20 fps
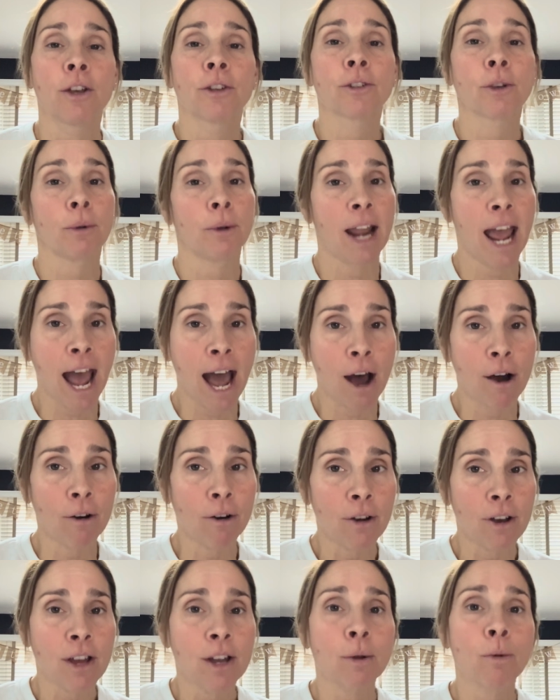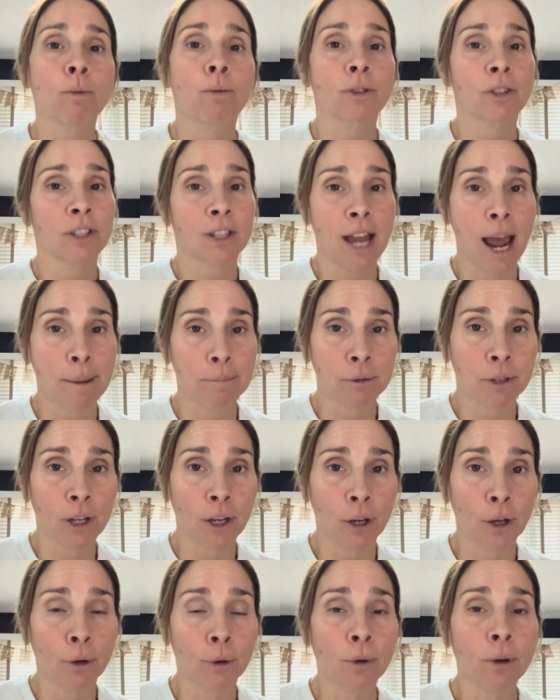So now, step
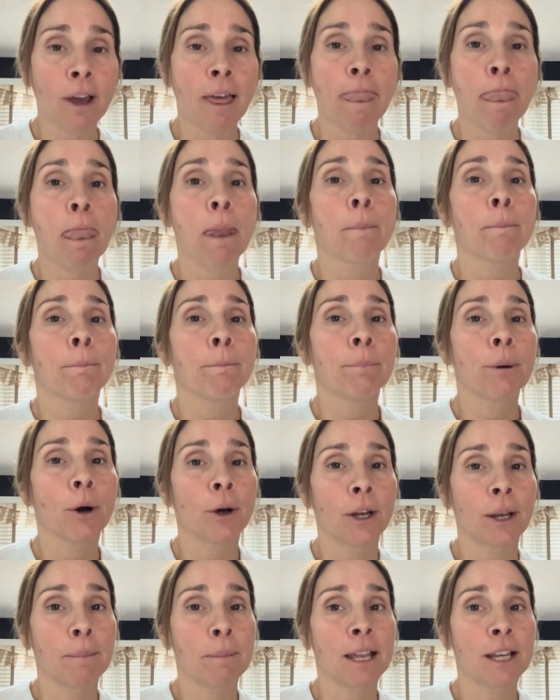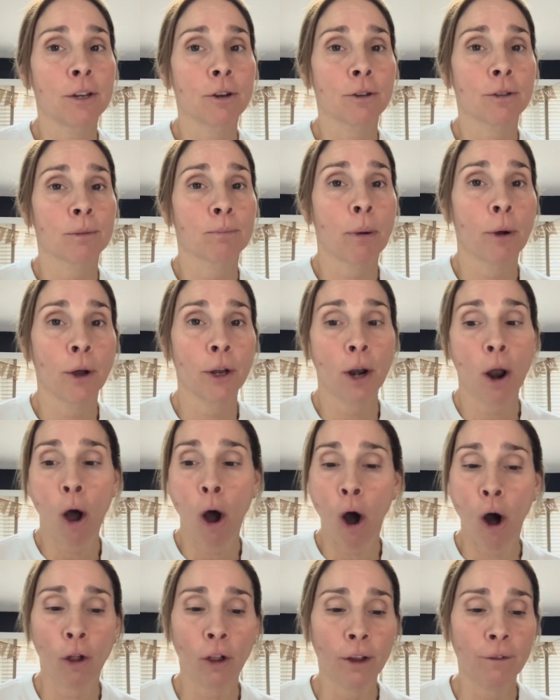2, put
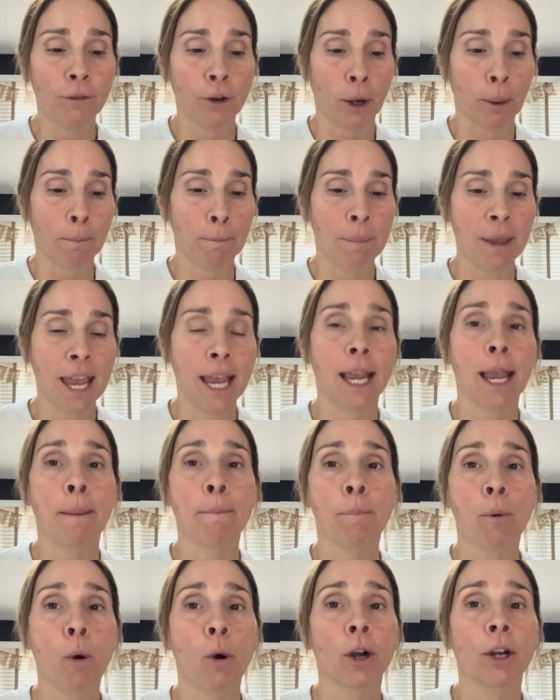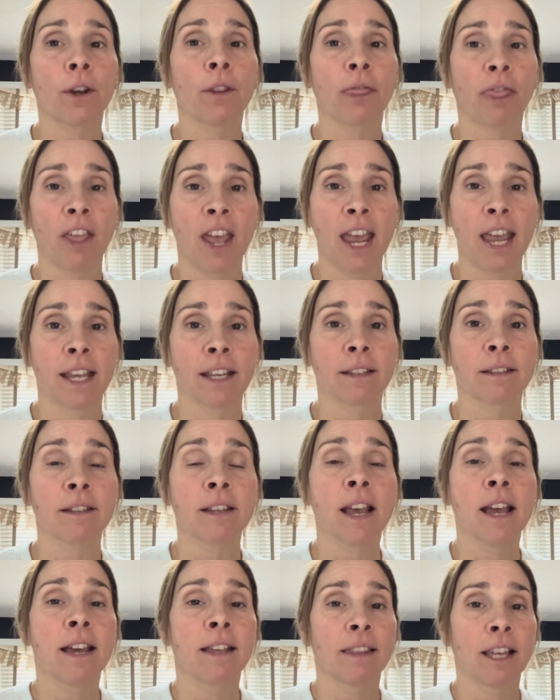all of your big important things
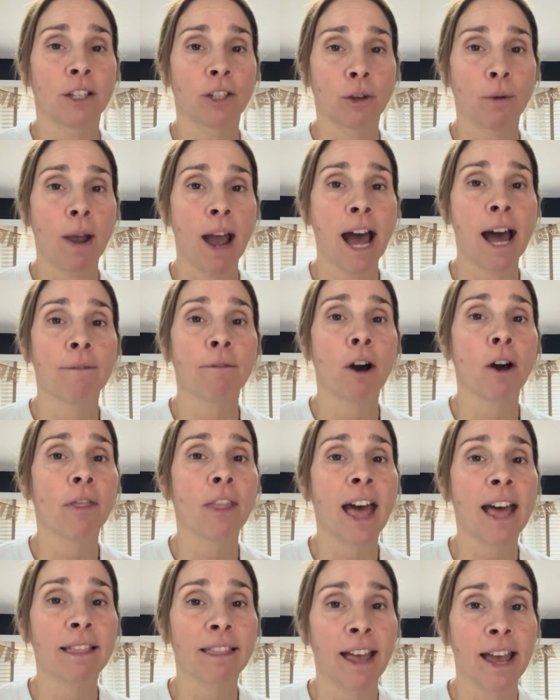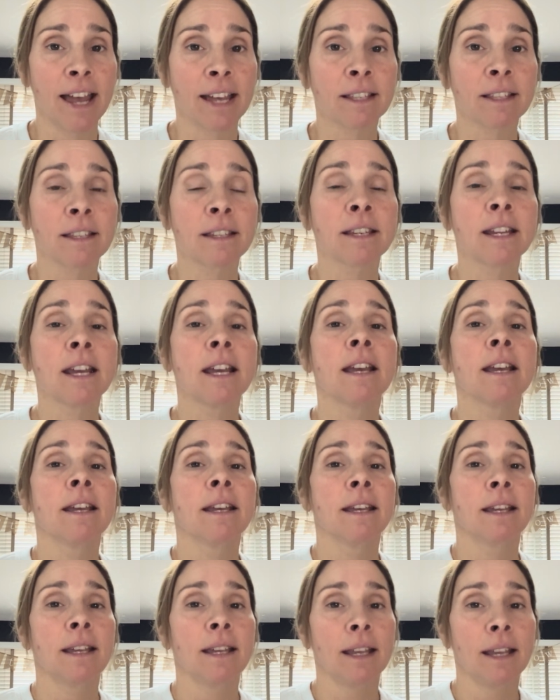that you have on that list
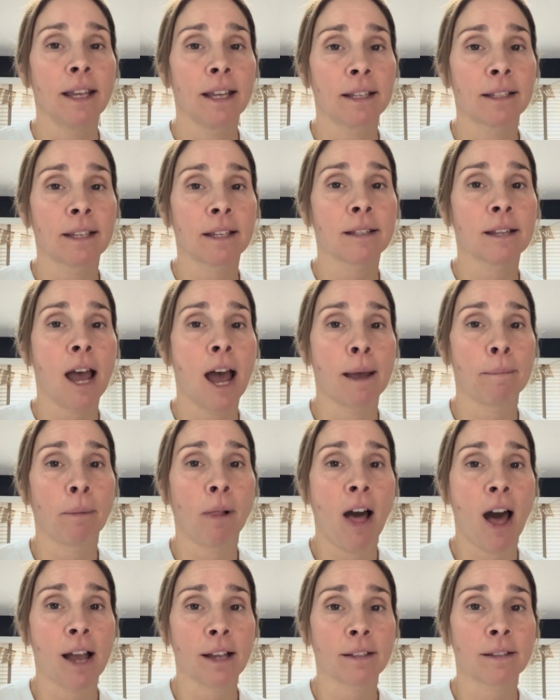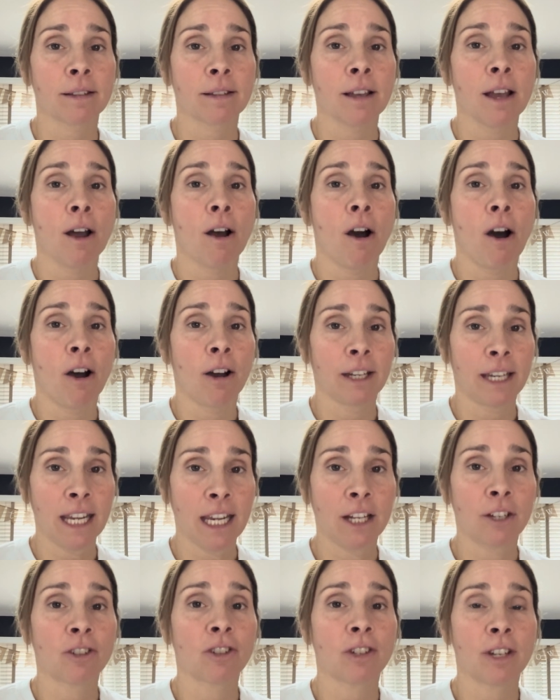into time blocks on
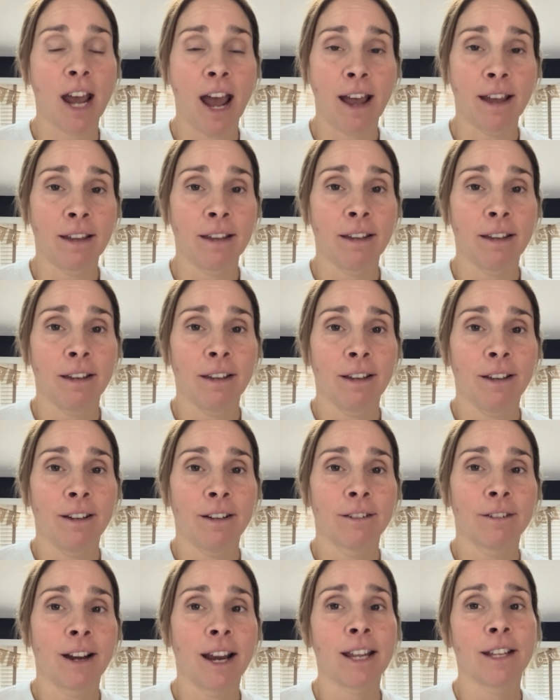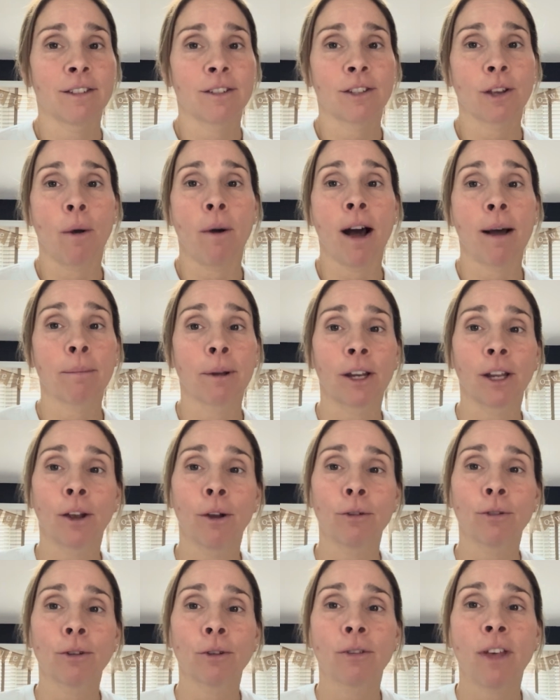each day, right? So I'm going to
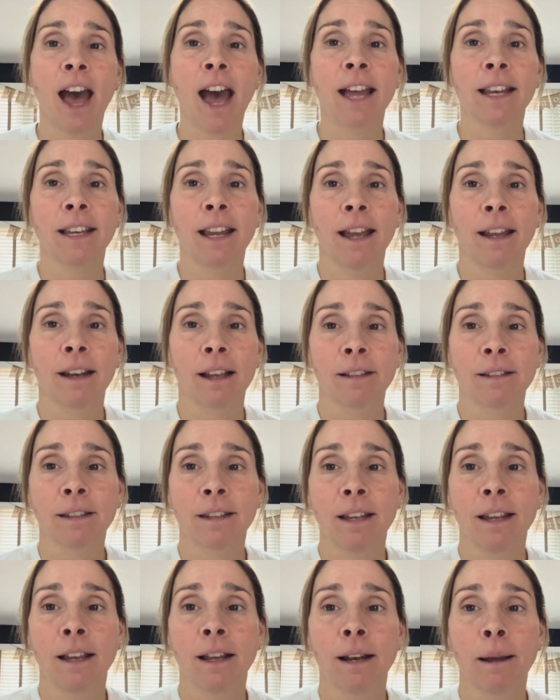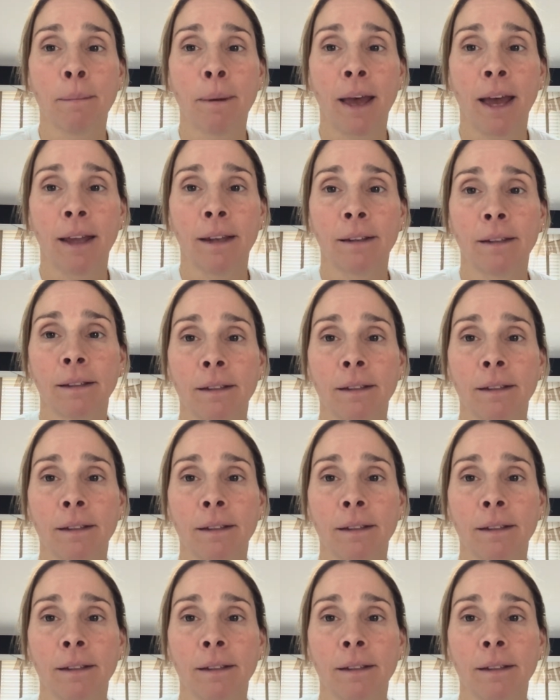go do that, and I'll see you in a bit.